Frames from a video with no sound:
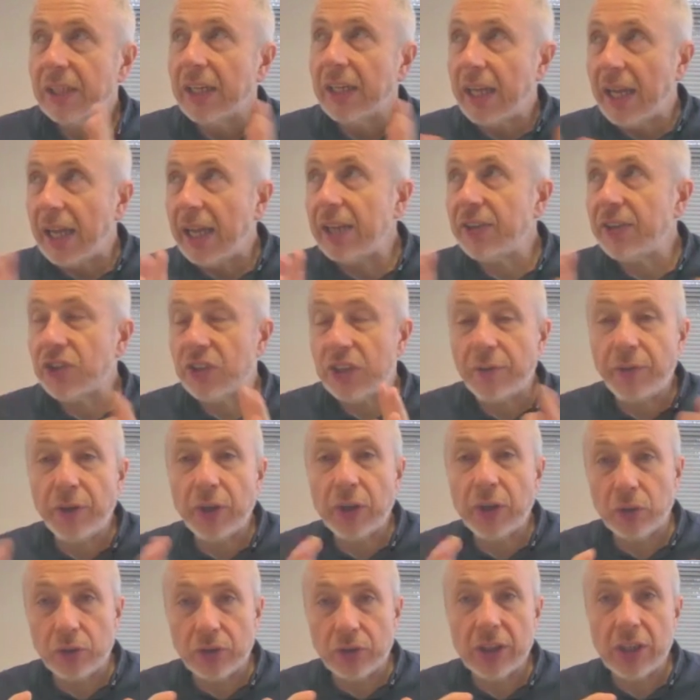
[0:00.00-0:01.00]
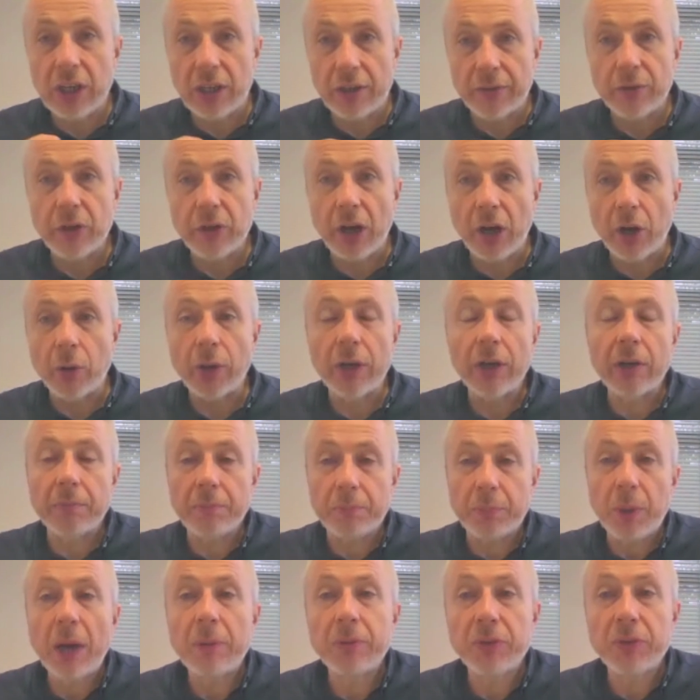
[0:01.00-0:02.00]
it's difficult to kind of know, and
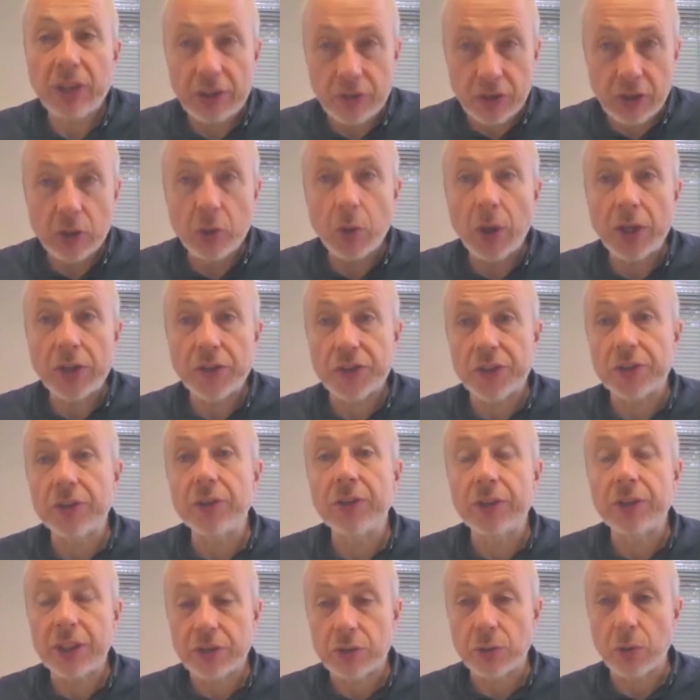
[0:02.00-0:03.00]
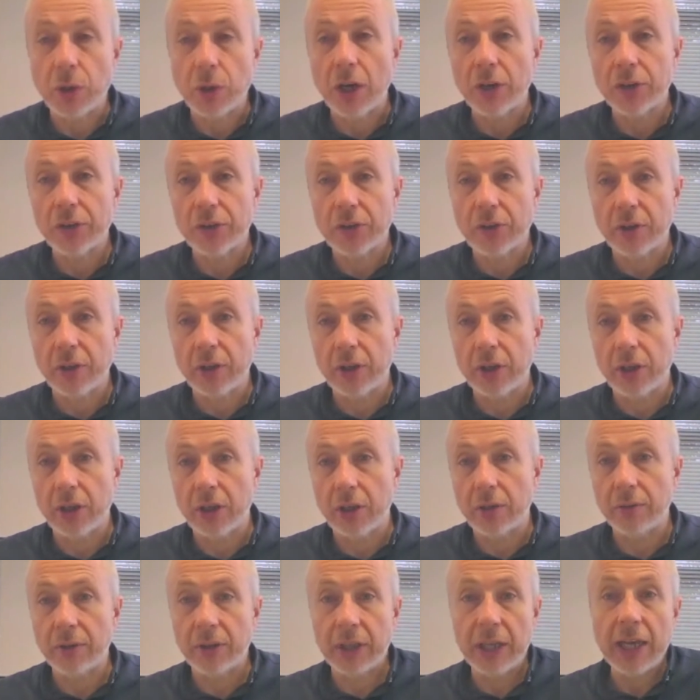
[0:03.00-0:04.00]
perhaps that's the question you need to ask
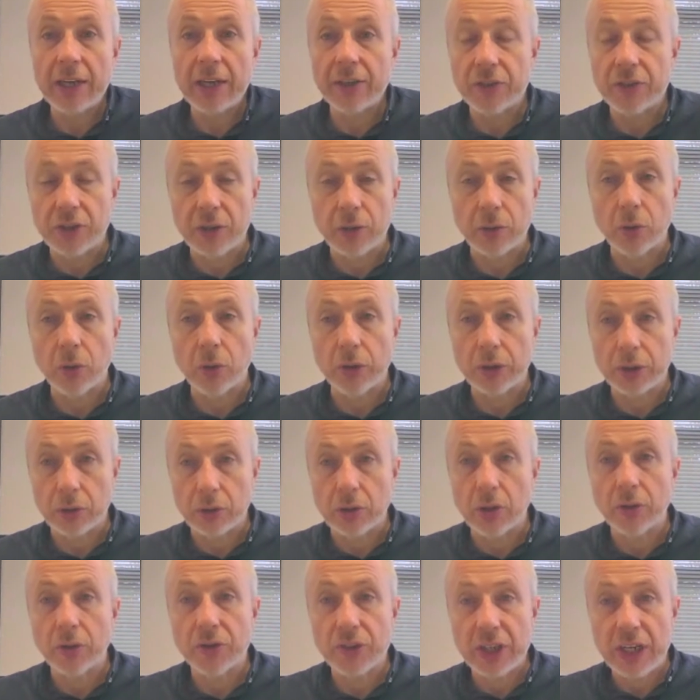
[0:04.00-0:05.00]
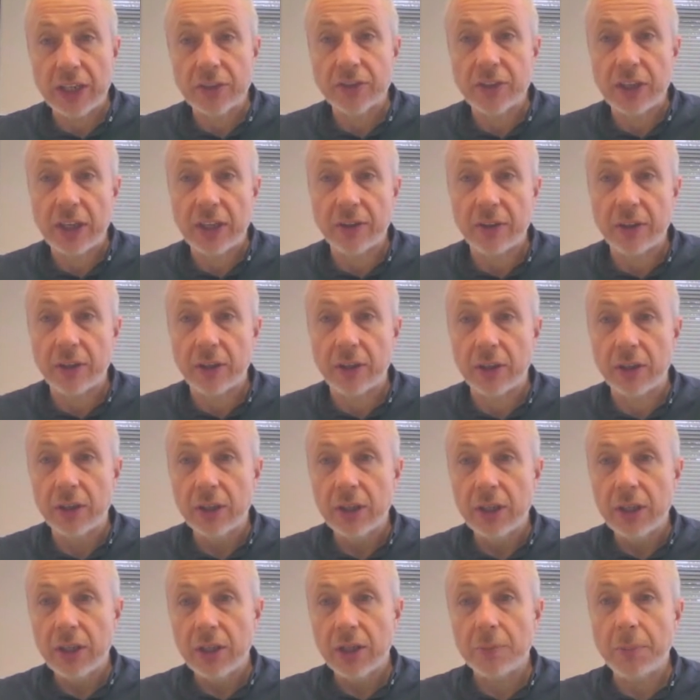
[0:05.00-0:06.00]
the editor or your contact at the
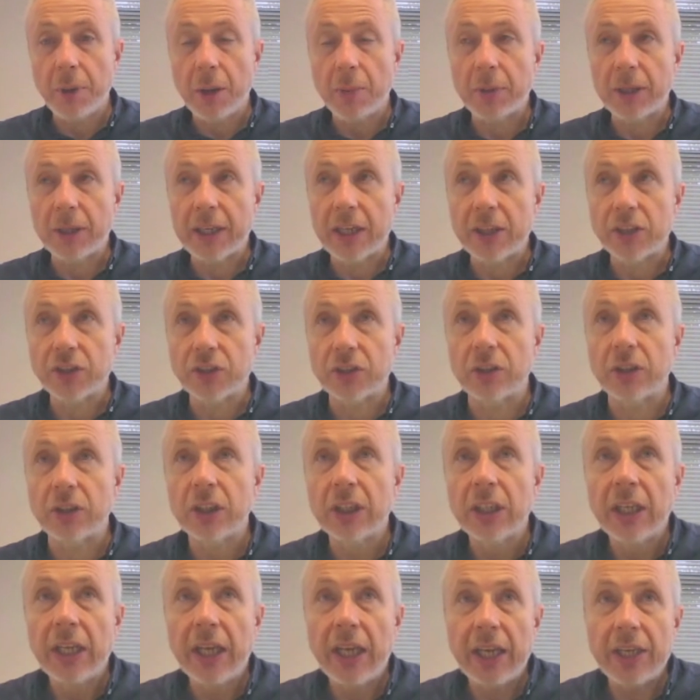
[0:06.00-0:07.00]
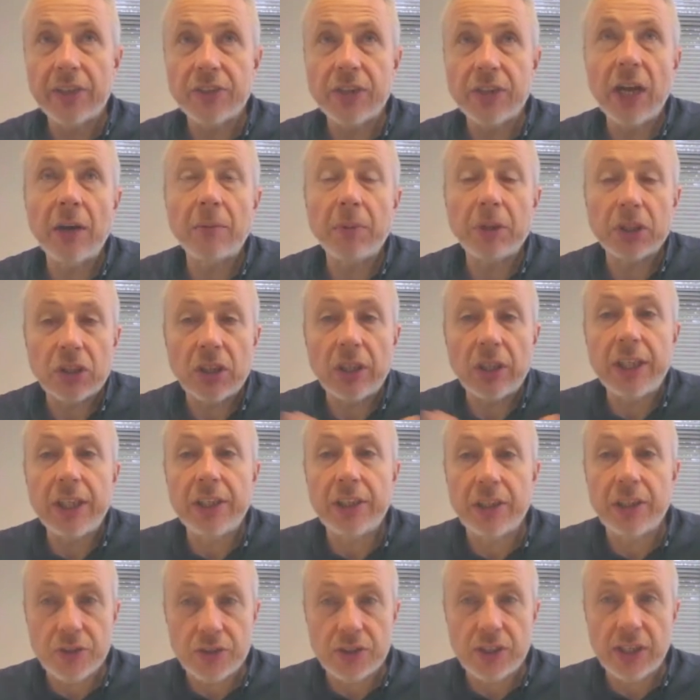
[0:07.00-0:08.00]
publication, is how much
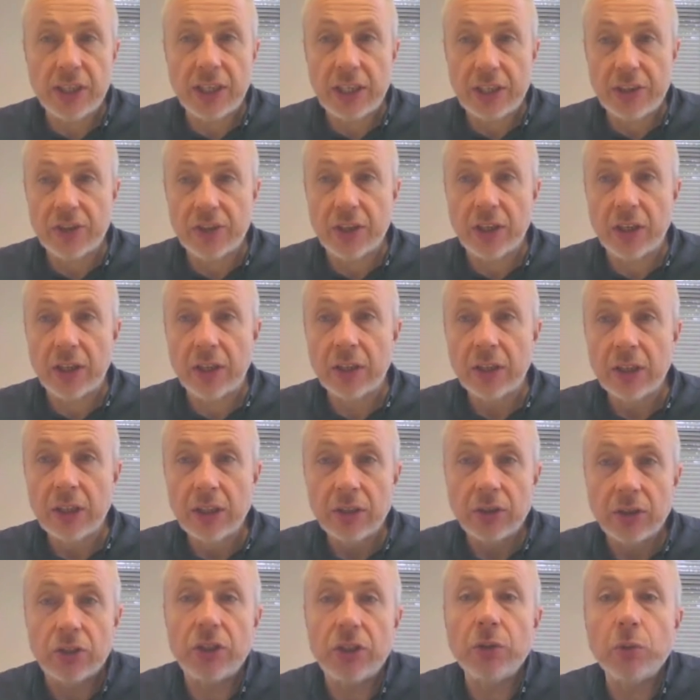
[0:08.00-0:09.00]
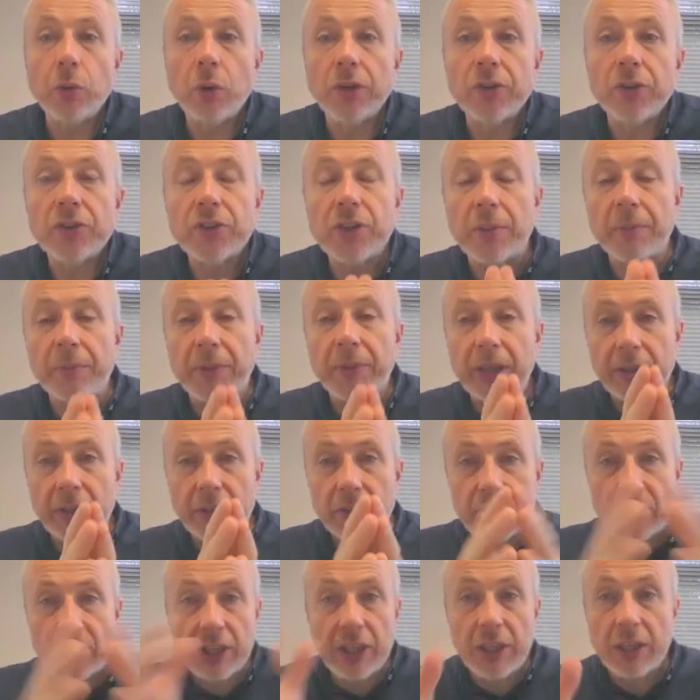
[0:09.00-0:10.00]
leniency is there? Do you want something
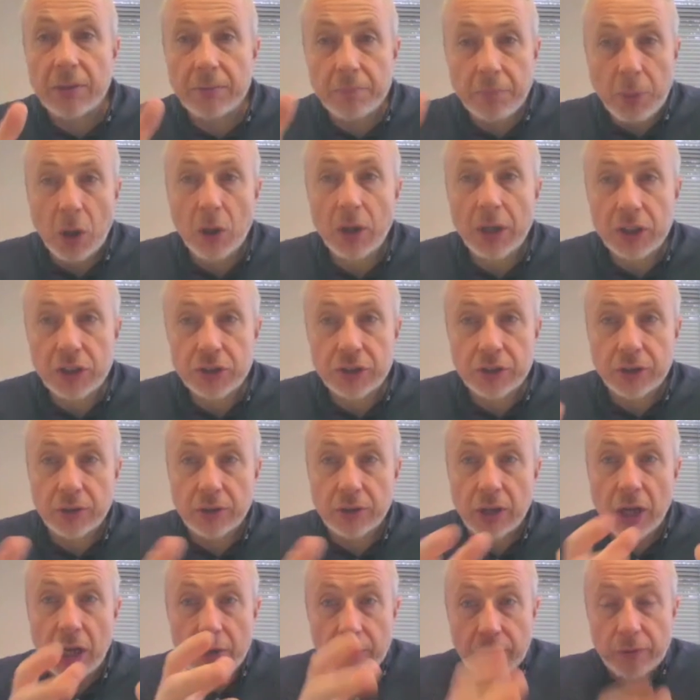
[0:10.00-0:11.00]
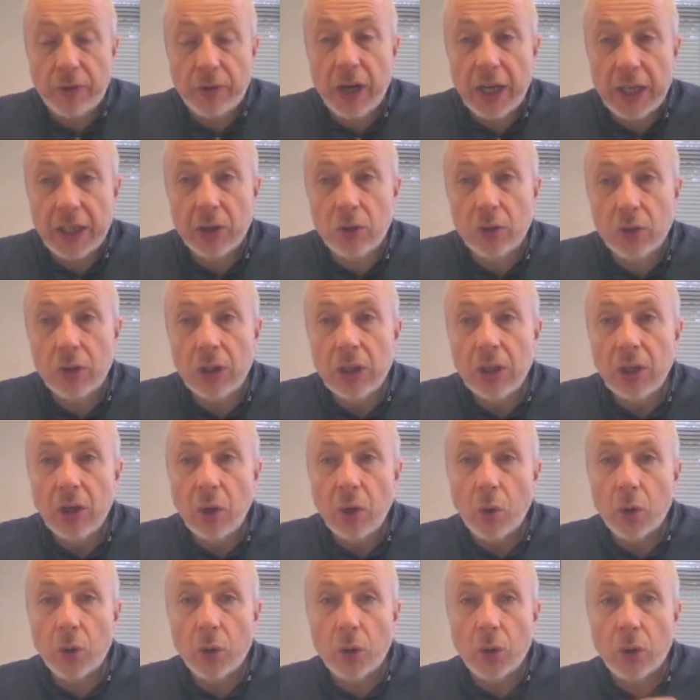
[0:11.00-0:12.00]
that's neat and polished and final,
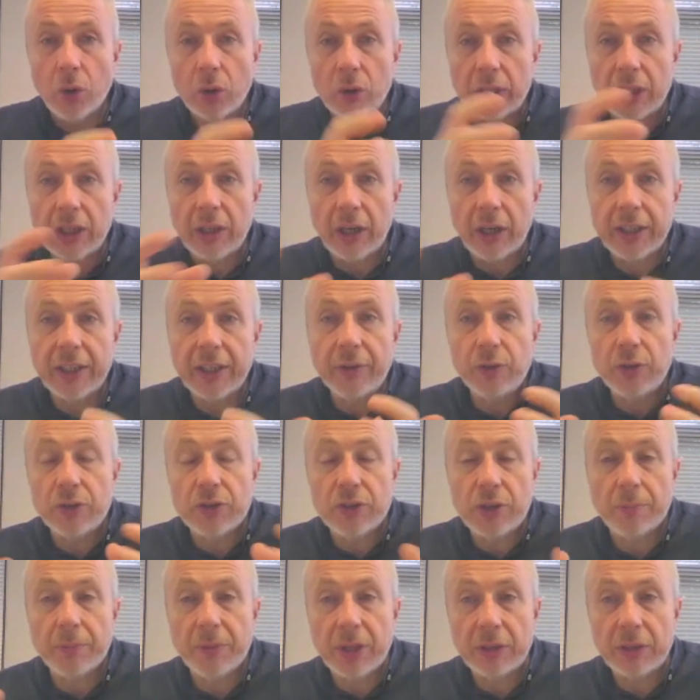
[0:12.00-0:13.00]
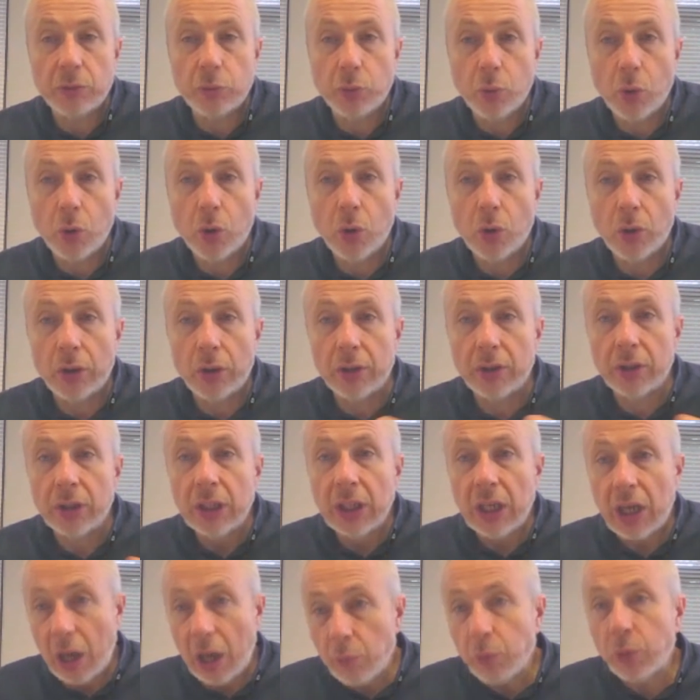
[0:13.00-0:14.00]
or can I give you something raw, and
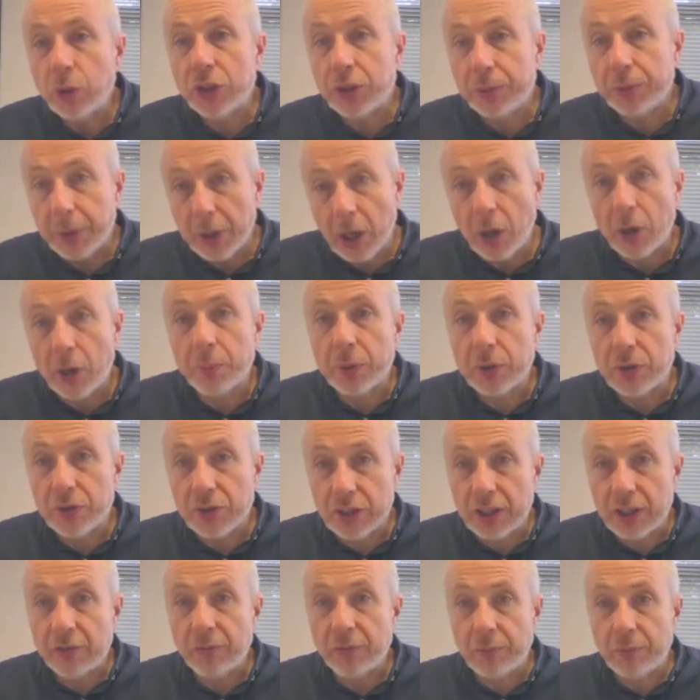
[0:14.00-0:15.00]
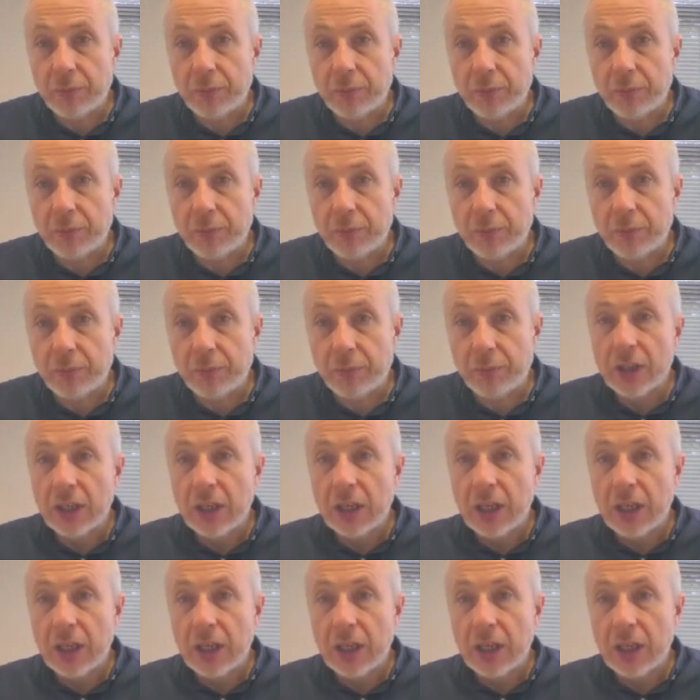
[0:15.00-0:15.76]
would you be open to giving me advice?